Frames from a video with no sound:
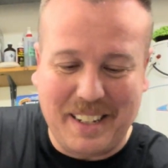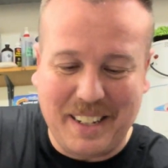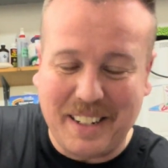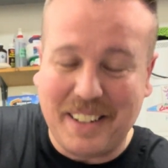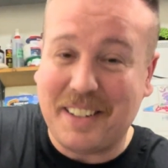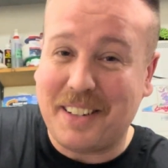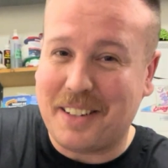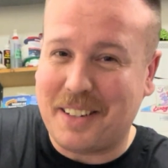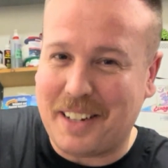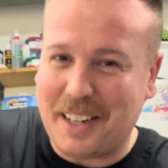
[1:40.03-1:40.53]

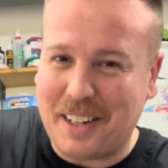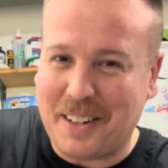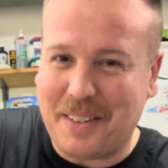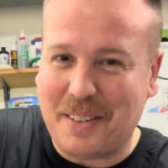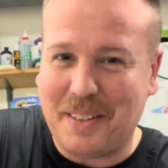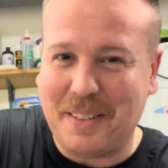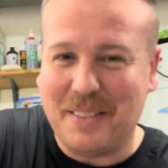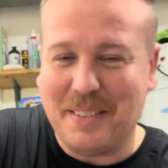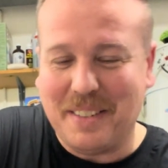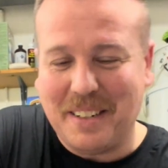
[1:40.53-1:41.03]
stay
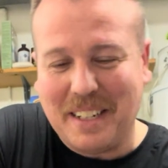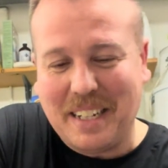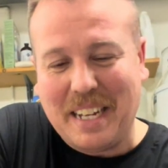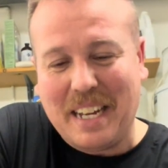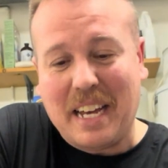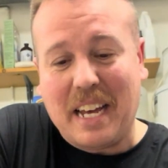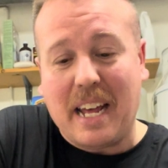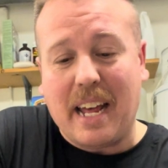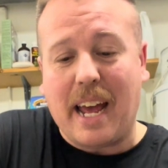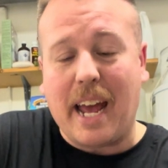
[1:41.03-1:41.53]
tuned.
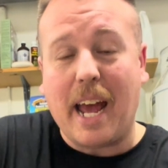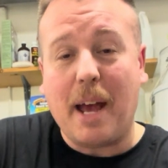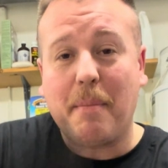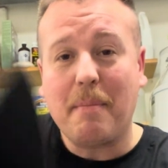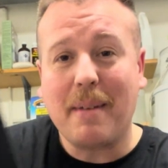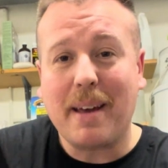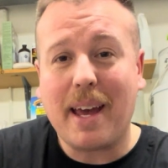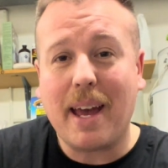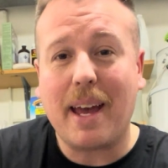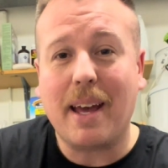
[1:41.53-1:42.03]

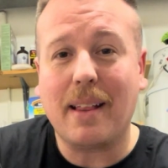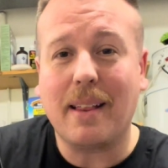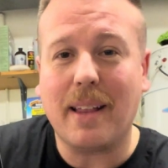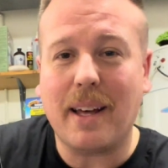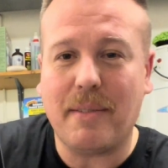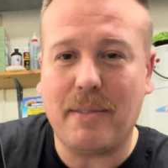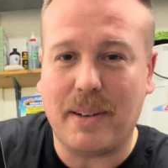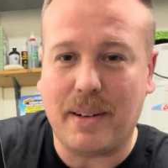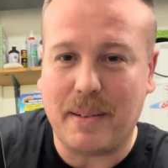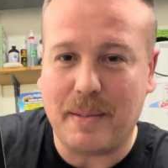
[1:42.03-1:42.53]

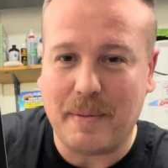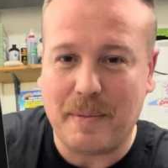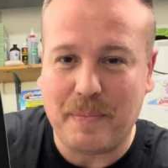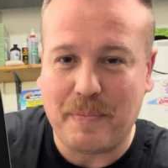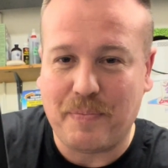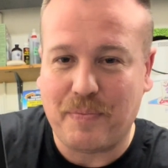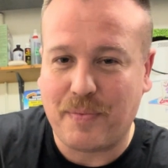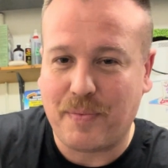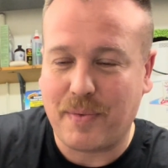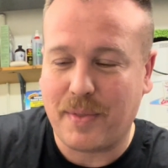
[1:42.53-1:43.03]
MK11,
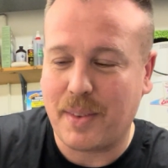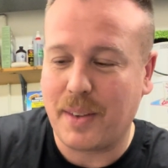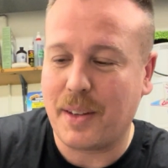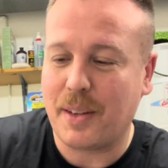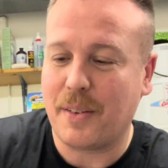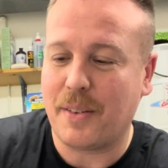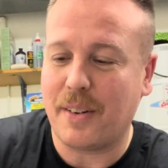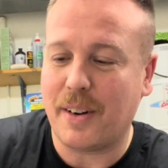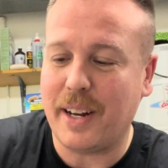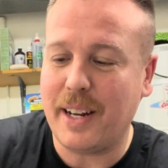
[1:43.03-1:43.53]

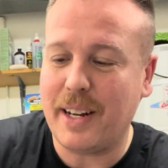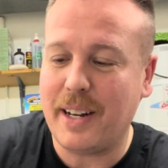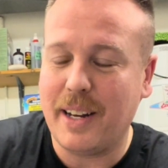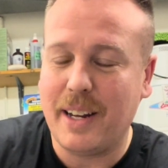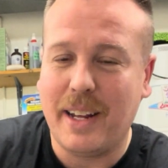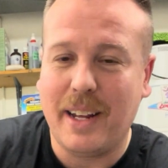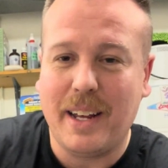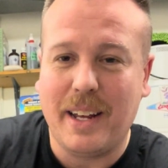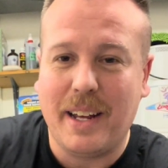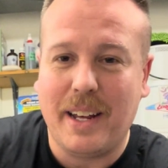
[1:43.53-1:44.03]
all right?
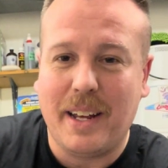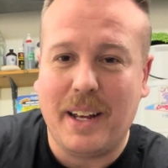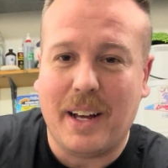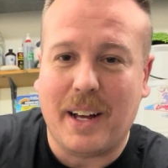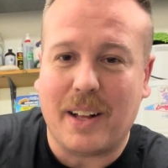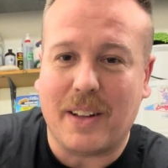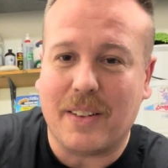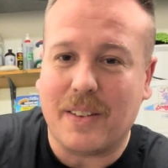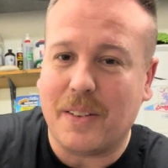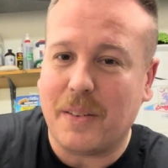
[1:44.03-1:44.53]

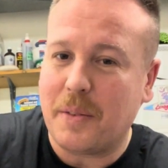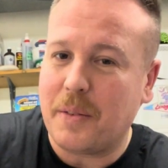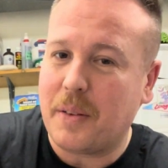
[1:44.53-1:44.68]
Well,